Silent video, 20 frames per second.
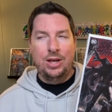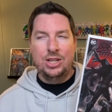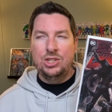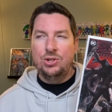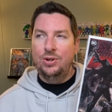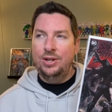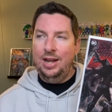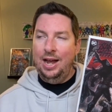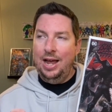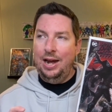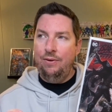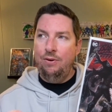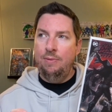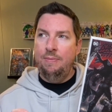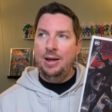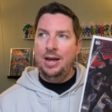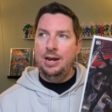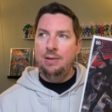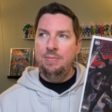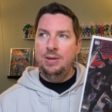So it kind of
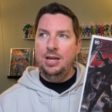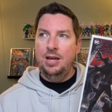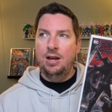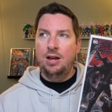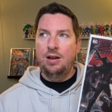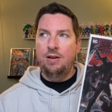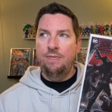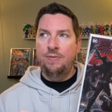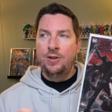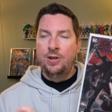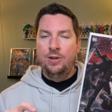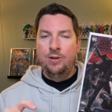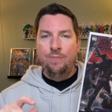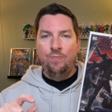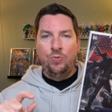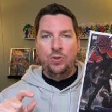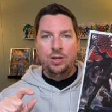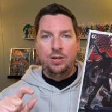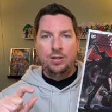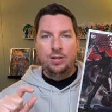reminded me of
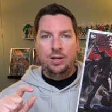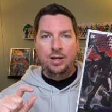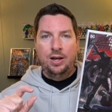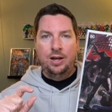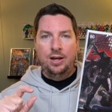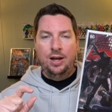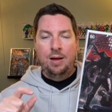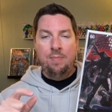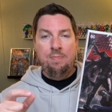a